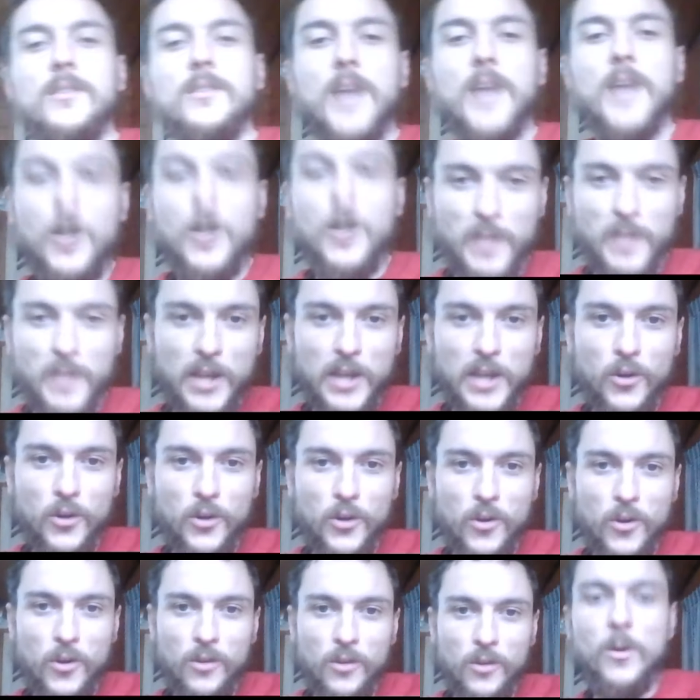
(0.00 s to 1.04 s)
I was playing a
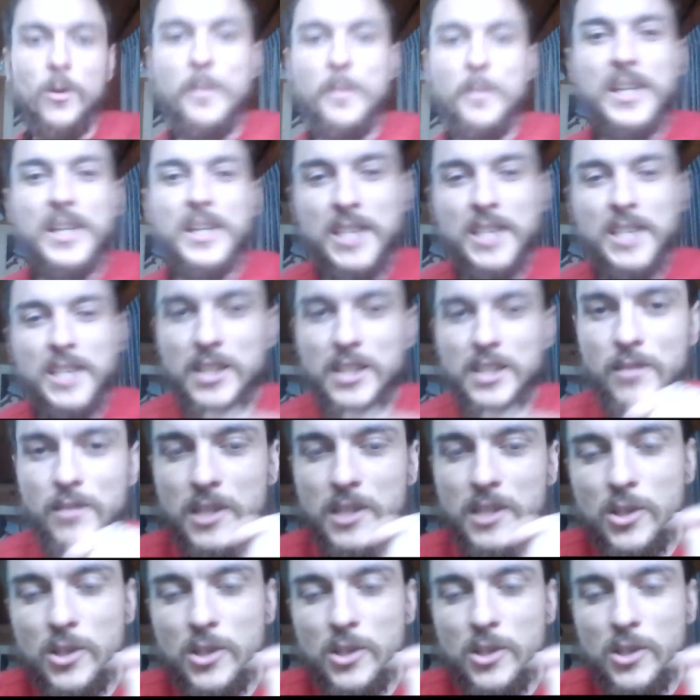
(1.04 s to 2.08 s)
nerd. Pet
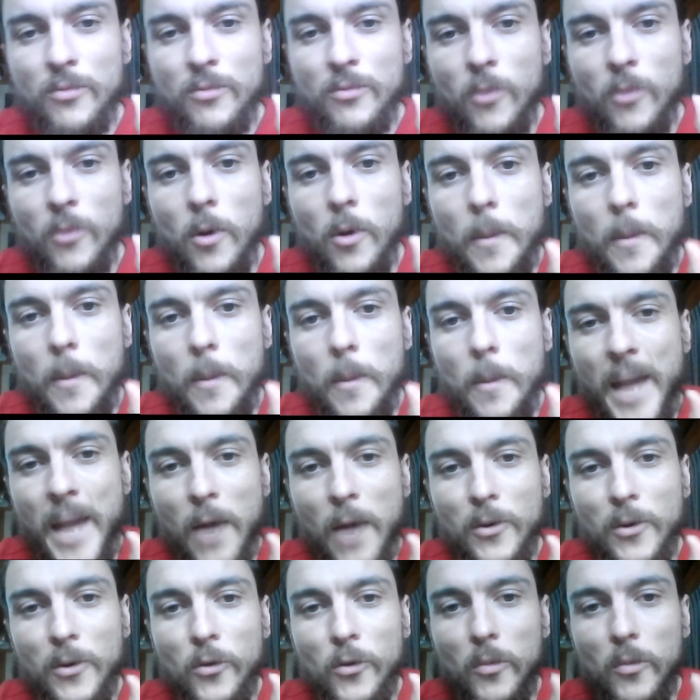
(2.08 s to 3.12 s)
detectives stood for
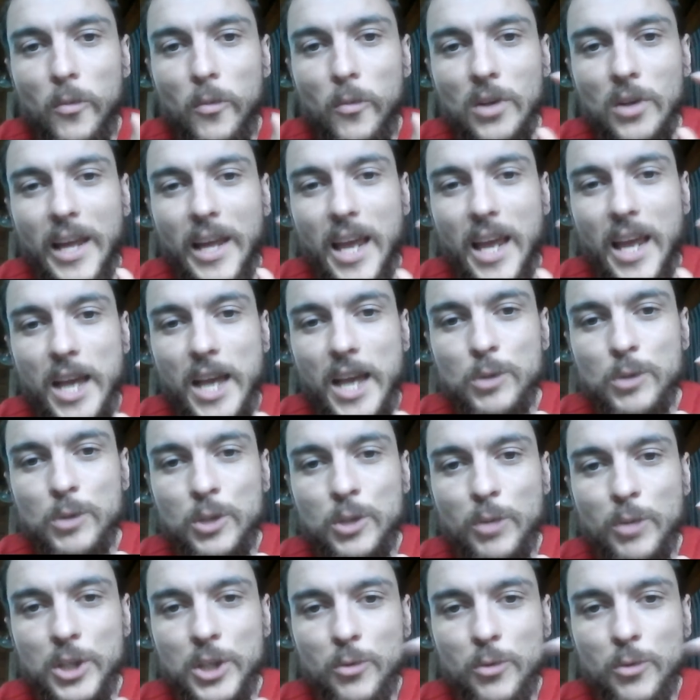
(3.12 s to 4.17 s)
paranormal,
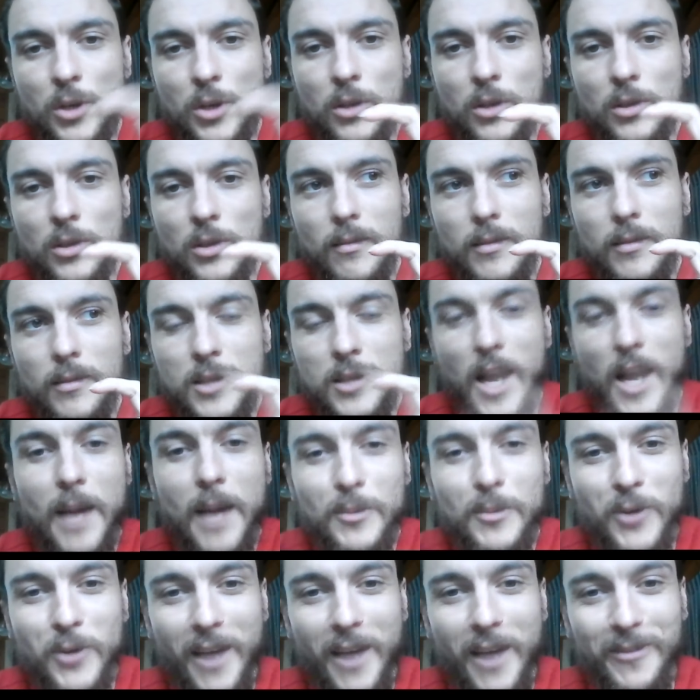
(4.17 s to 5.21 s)
extraterrestrial,
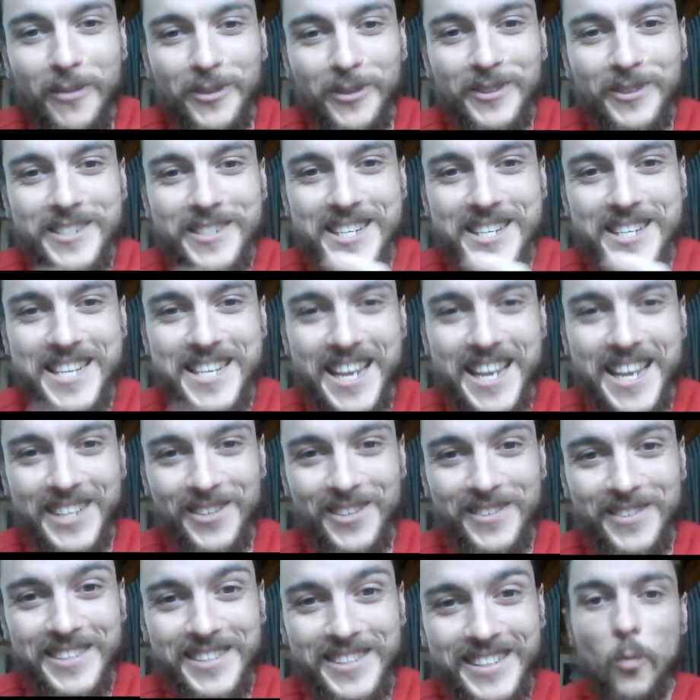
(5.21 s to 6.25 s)
time travel
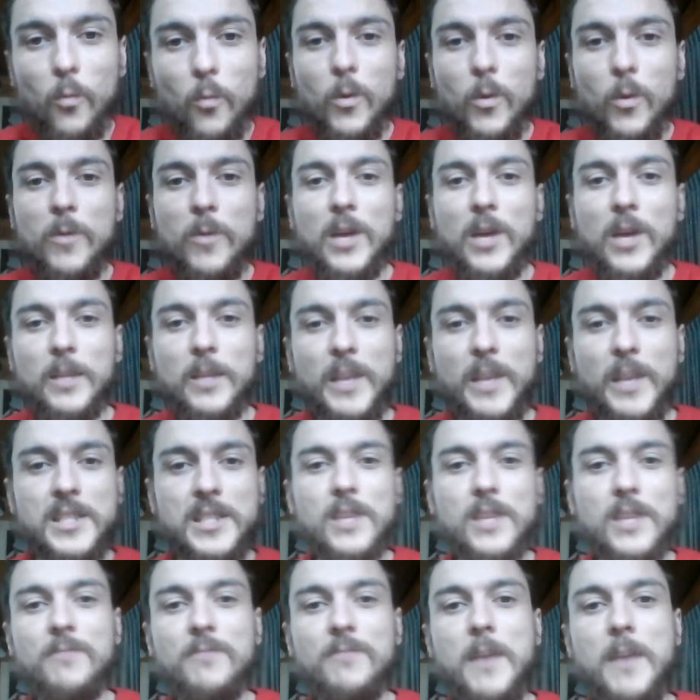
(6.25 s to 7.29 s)
detectives. We were like
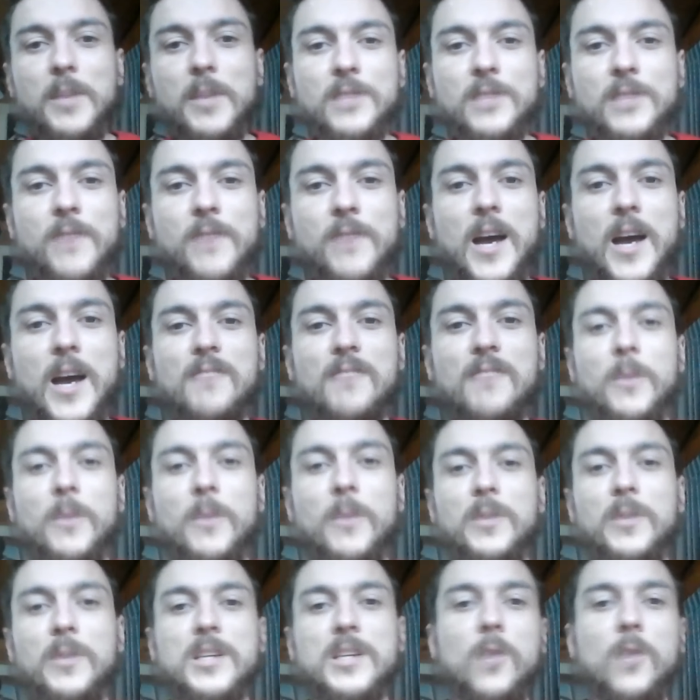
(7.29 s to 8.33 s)
basically the Fabulous Five,
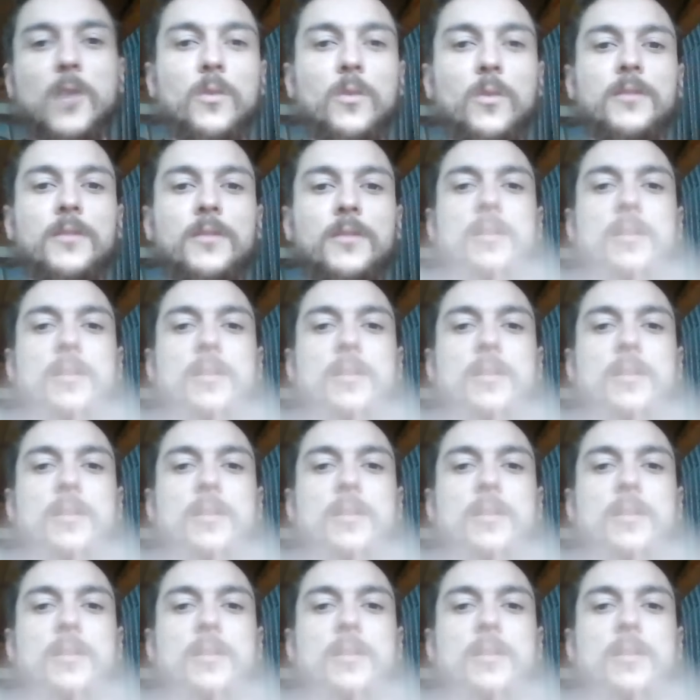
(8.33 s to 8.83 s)
but we dealt with the